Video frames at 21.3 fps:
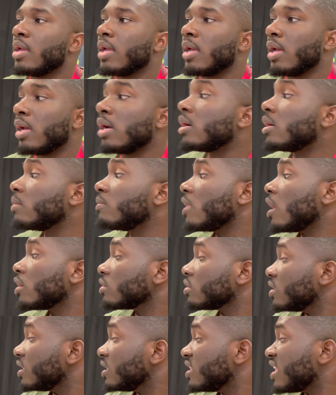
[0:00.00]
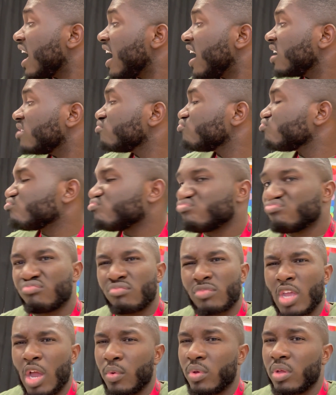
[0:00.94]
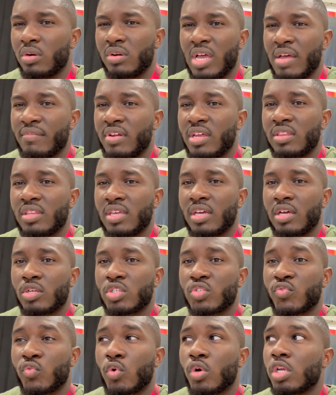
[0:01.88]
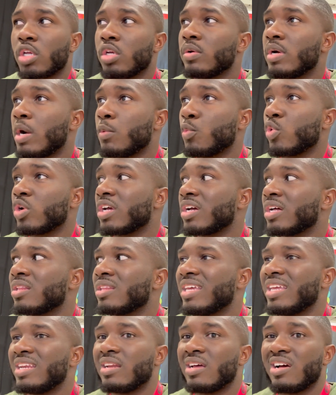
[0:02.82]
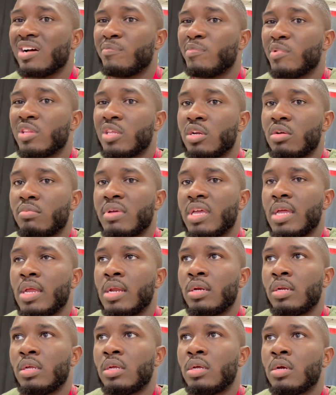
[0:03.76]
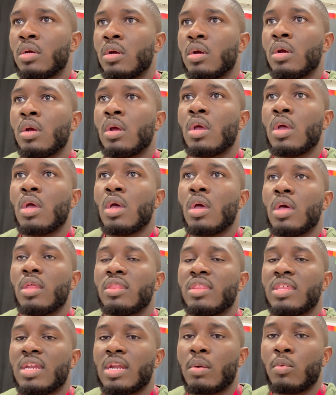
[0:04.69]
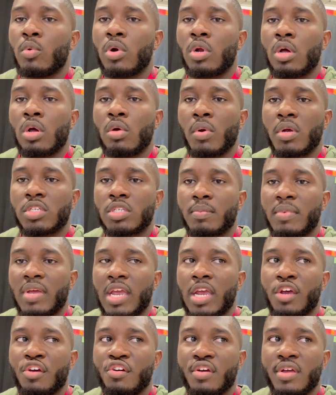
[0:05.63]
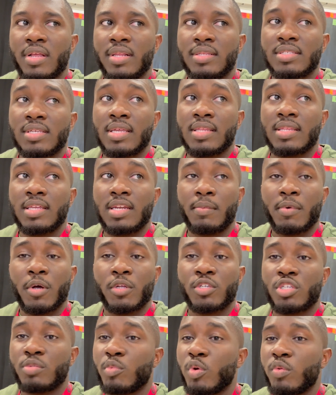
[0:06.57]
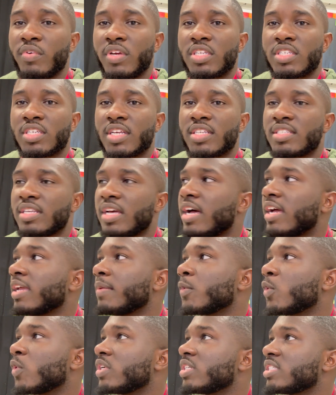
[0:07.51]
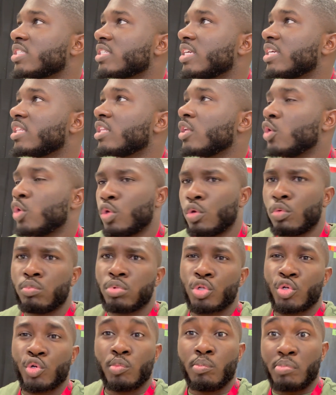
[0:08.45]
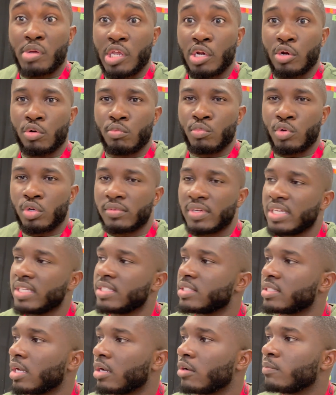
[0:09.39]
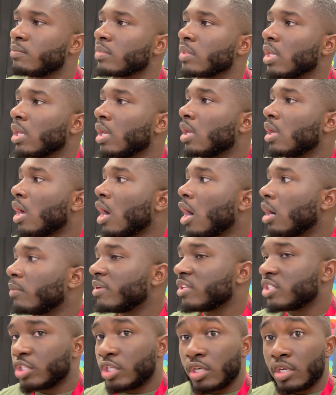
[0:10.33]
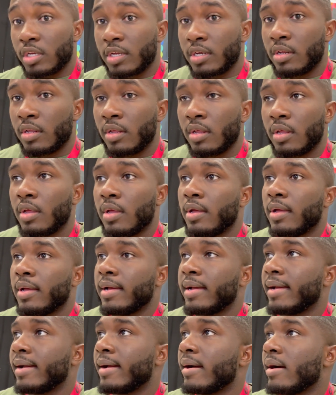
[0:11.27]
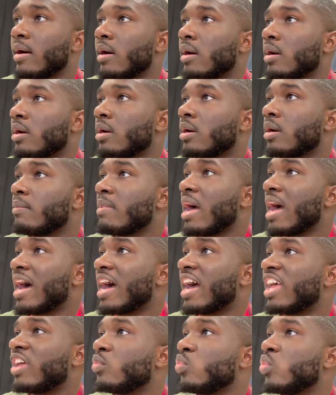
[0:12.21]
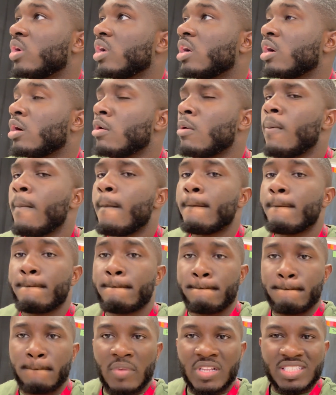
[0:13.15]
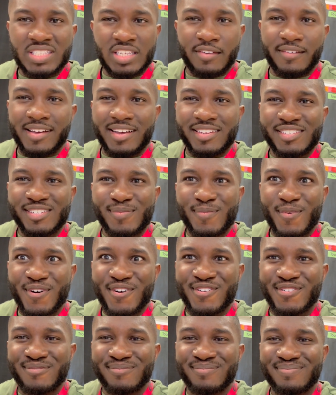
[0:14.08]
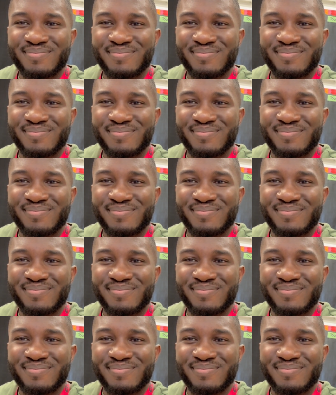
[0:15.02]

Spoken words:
Other than that, I really don't have anything else for you. I'm gonna clean up a little bit in here. Then I'm gonna go run some errands, and then I'm gonna go to the movies because I am gonna see the new Blue Beetle movie. So hope it's good. I will see you guys tomorrow.